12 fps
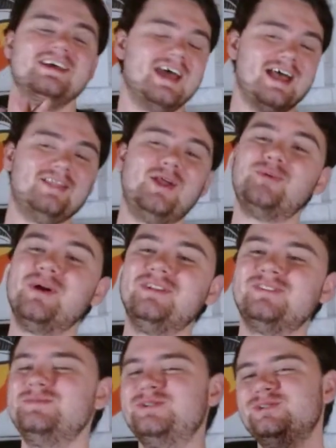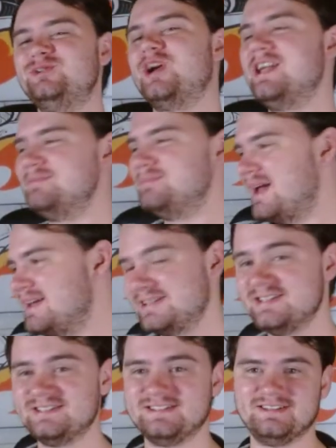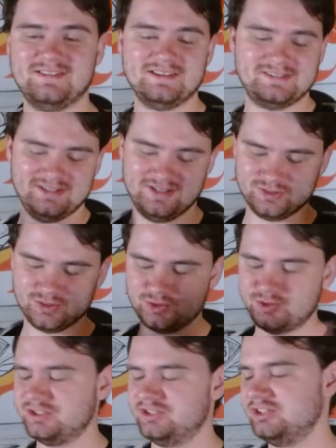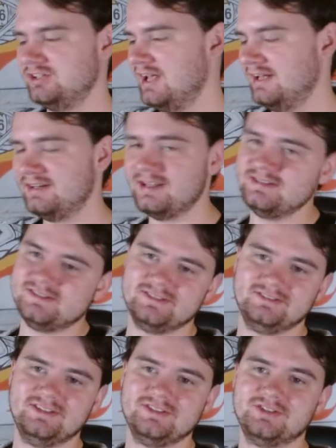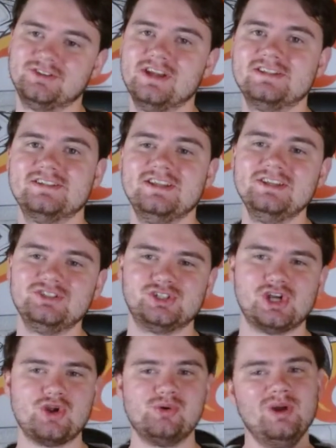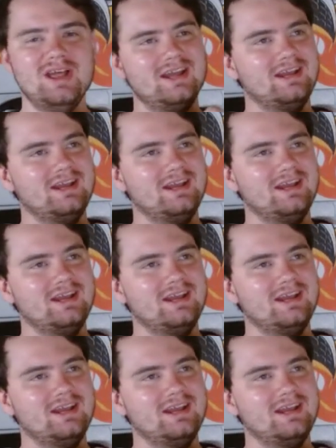Hello, welcome to Dragon Basket. This is Christian, and I still need to create an intro.